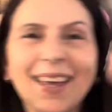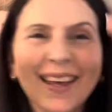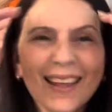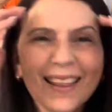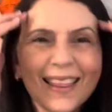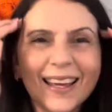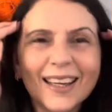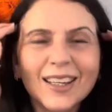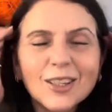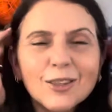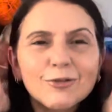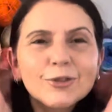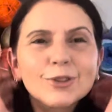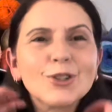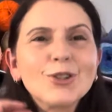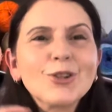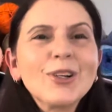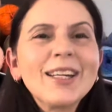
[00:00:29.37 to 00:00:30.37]
Thank you for
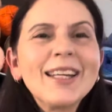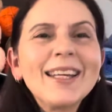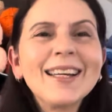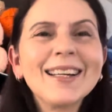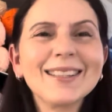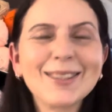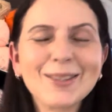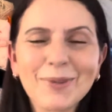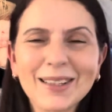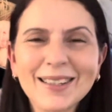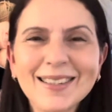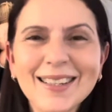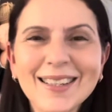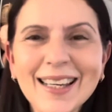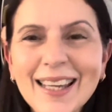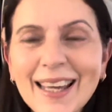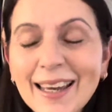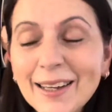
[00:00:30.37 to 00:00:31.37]
joining us once
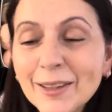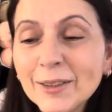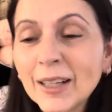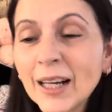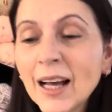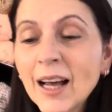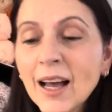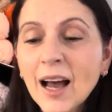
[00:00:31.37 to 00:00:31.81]
again.